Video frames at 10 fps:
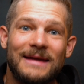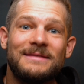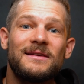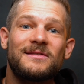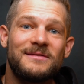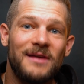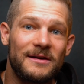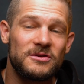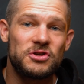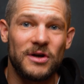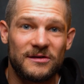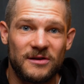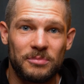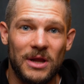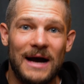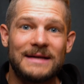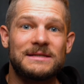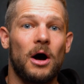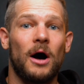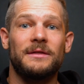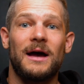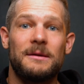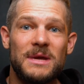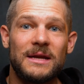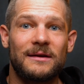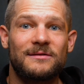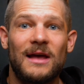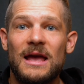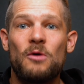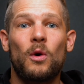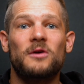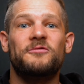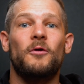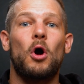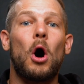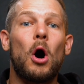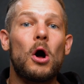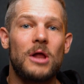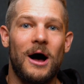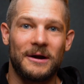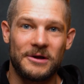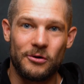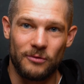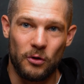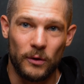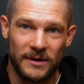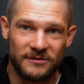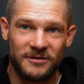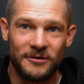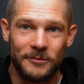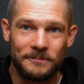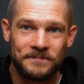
And this doesn't just apply to online meetings. It works for all audio recordings too.